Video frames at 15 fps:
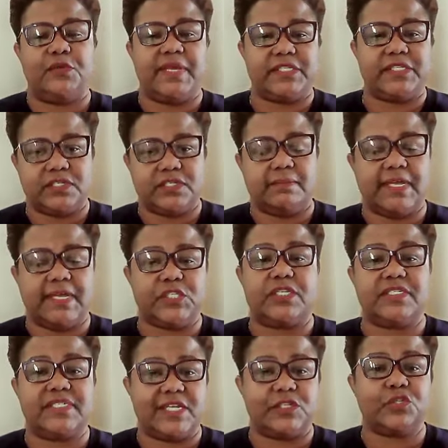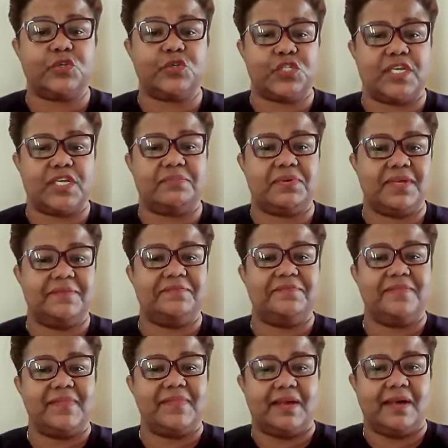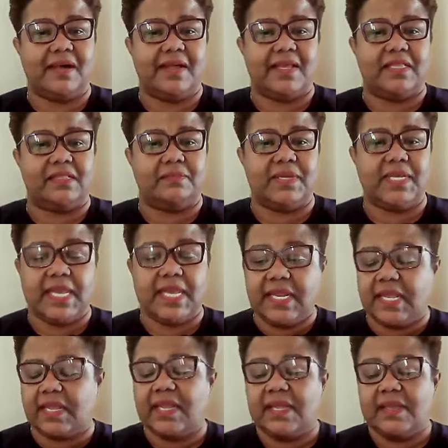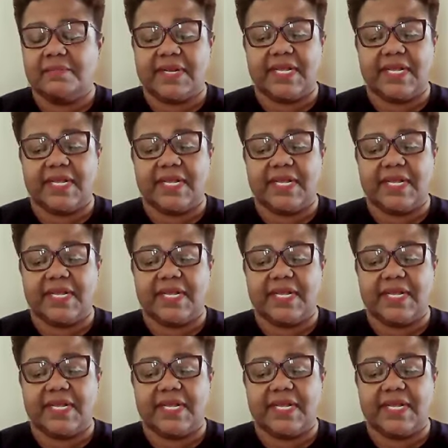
You mentioned censorship in the beginning,